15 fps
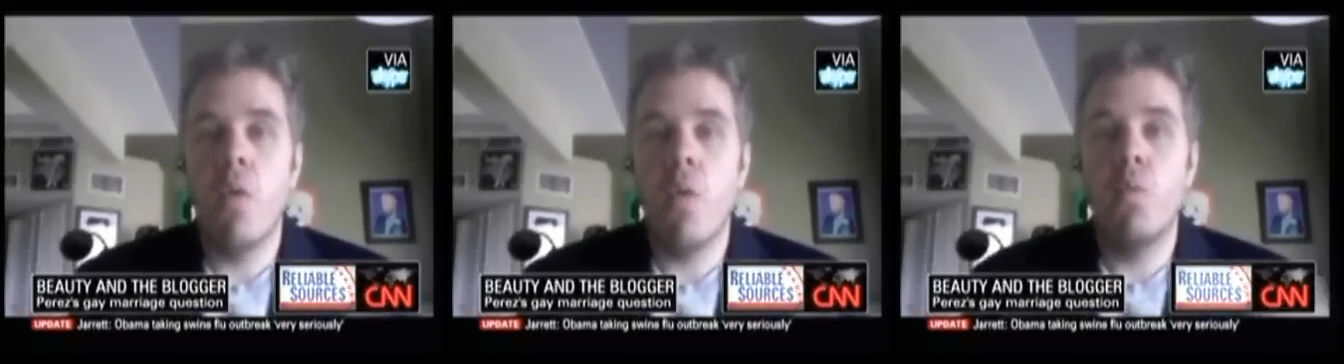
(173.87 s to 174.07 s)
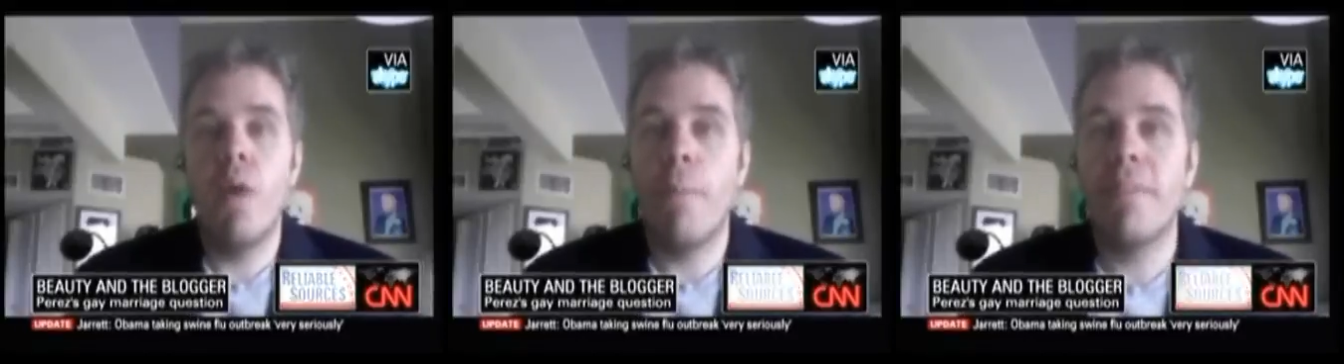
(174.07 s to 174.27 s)

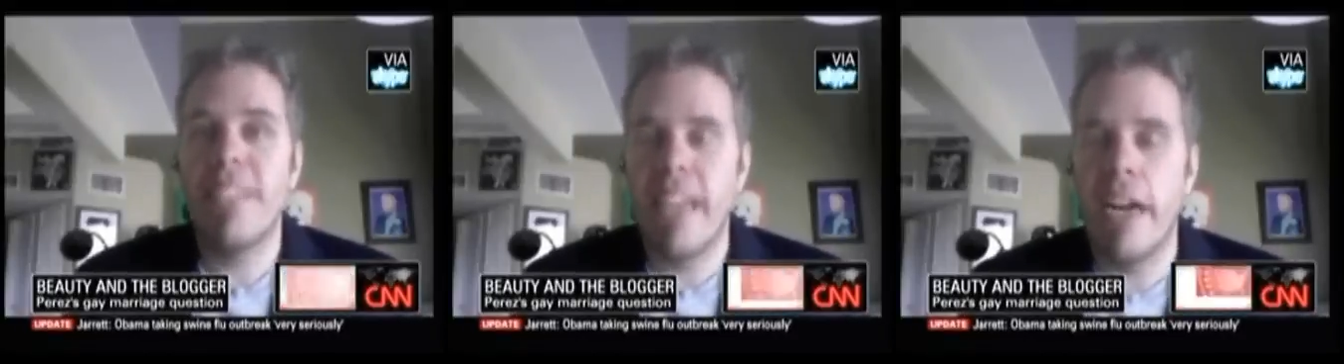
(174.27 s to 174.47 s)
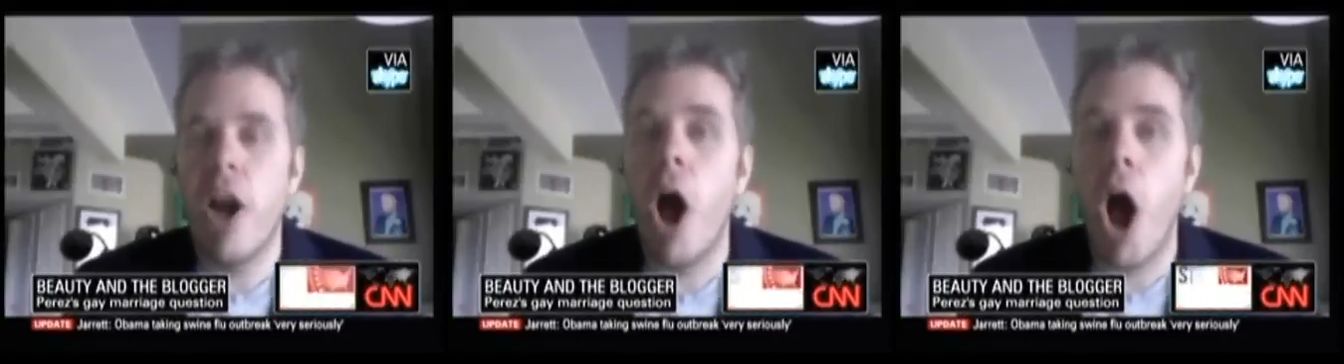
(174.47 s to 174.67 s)

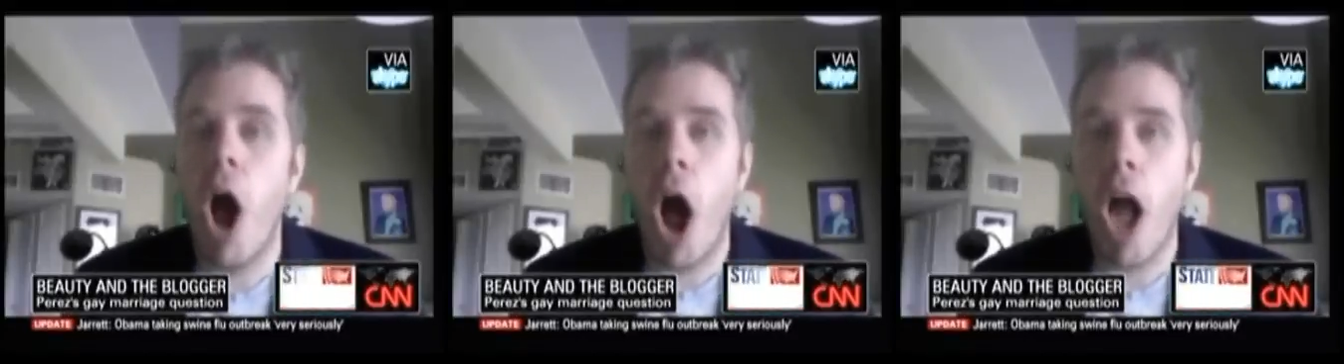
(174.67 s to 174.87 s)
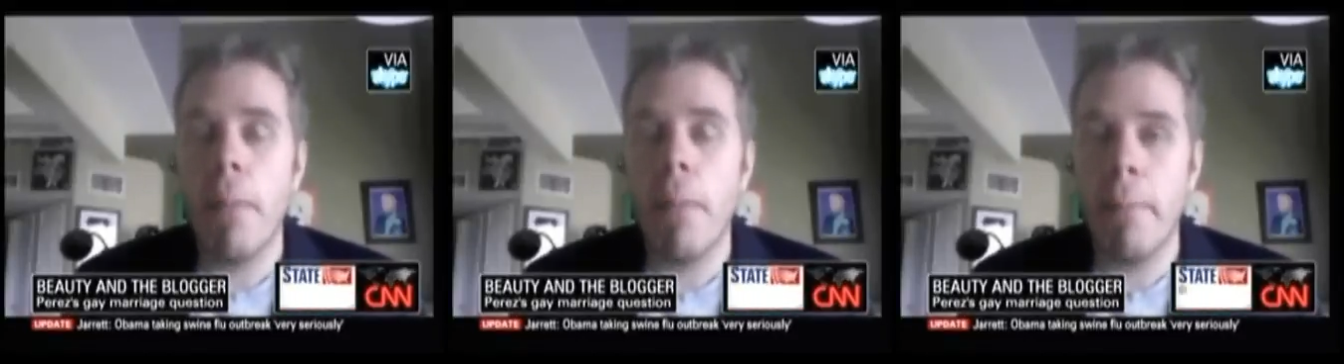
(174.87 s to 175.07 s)
represented
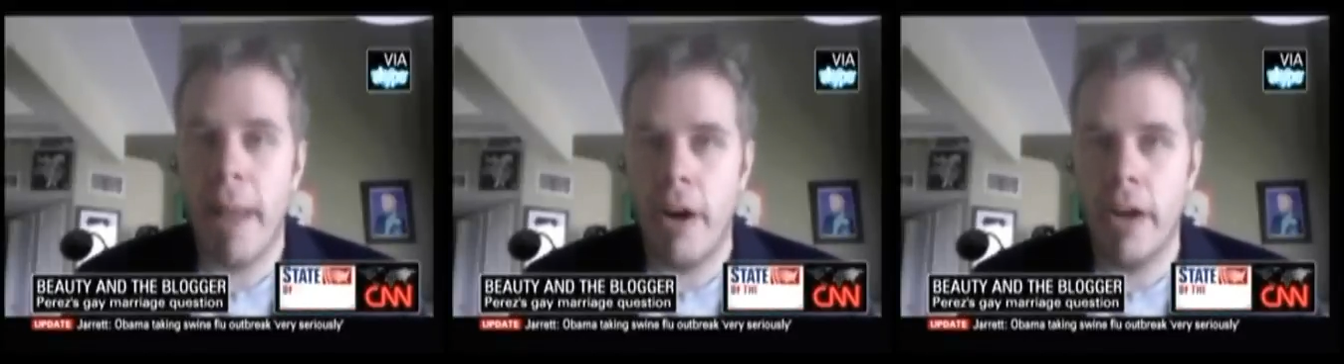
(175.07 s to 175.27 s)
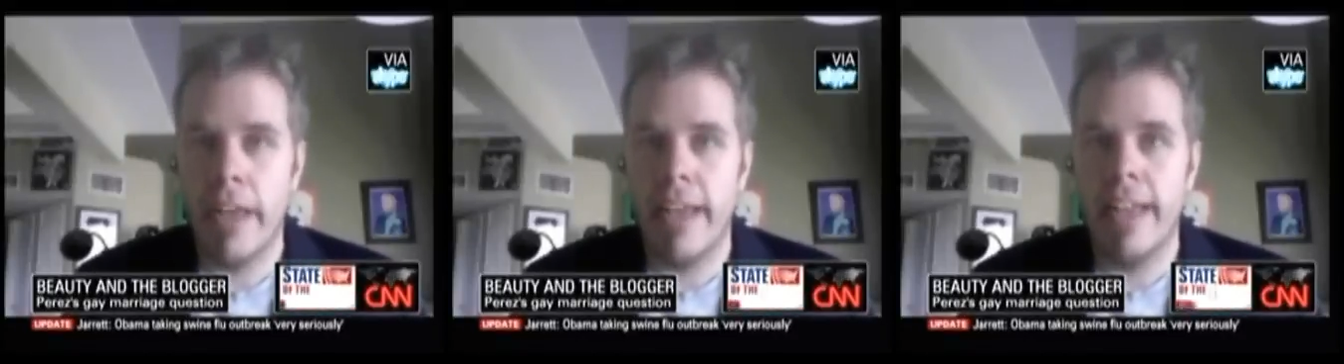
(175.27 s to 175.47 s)
all
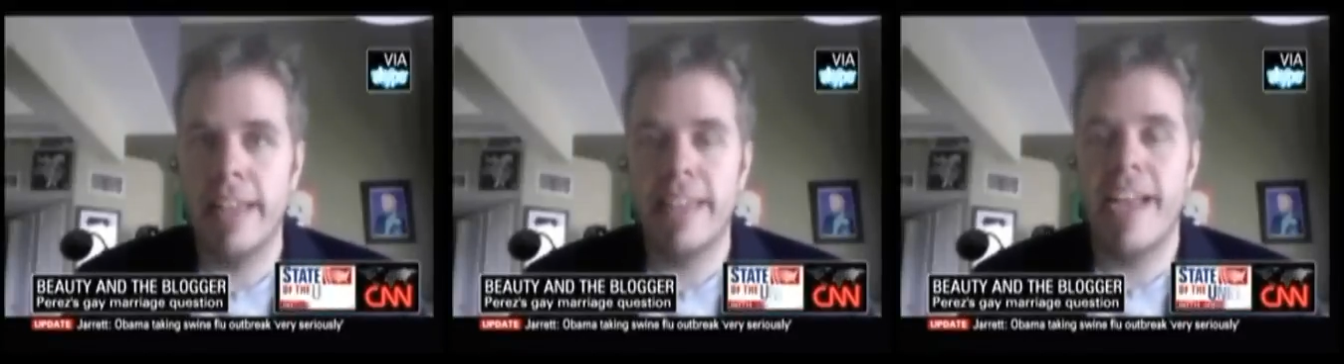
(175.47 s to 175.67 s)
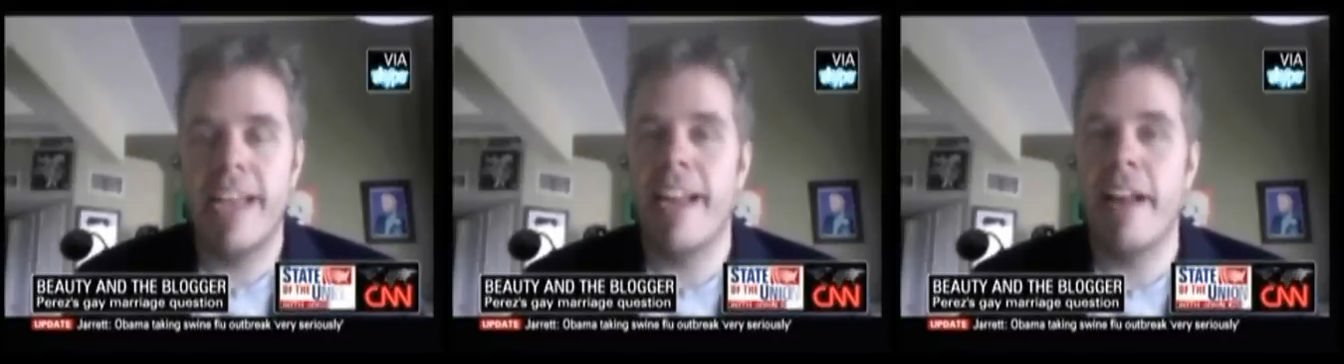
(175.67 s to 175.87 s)
Americans